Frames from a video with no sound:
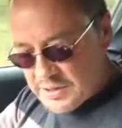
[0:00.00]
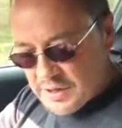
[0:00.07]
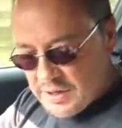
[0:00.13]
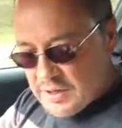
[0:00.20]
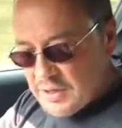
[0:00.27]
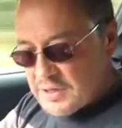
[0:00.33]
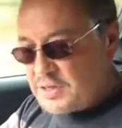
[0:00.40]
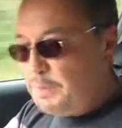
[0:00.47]

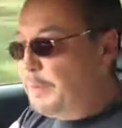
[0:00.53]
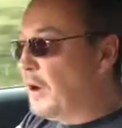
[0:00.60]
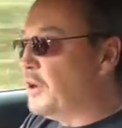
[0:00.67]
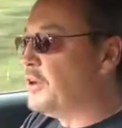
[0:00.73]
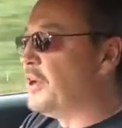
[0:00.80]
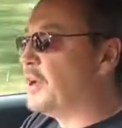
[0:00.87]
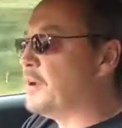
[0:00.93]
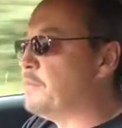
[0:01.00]
There's a
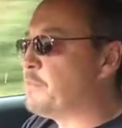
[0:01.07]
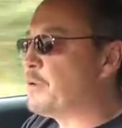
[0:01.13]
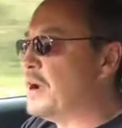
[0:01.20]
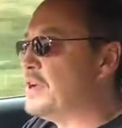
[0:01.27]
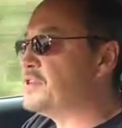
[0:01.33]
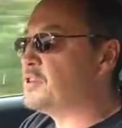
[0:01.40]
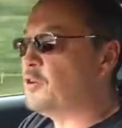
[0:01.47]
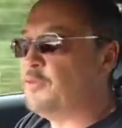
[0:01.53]
button you can
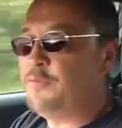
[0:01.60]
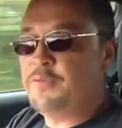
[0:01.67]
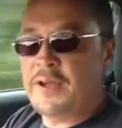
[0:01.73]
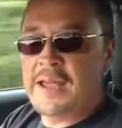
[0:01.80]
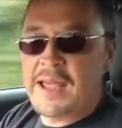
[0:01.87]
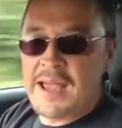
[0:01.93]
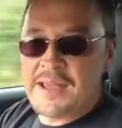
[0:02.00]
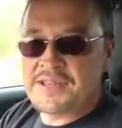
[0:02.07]
press called
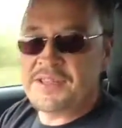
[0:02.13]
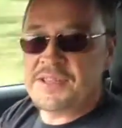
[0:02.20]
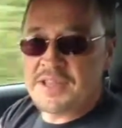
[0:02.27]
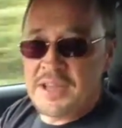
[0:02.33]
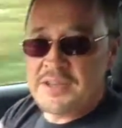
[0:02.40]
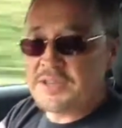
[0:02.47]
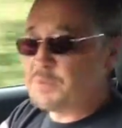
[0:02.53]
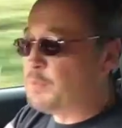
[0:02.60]

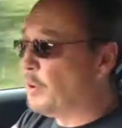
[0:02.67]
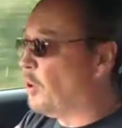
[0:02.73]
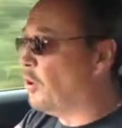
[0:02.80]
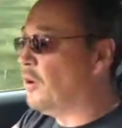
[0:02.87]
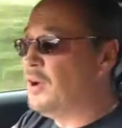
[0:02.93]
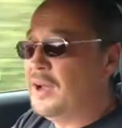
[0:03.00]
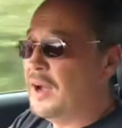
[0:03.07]
VSC Sport.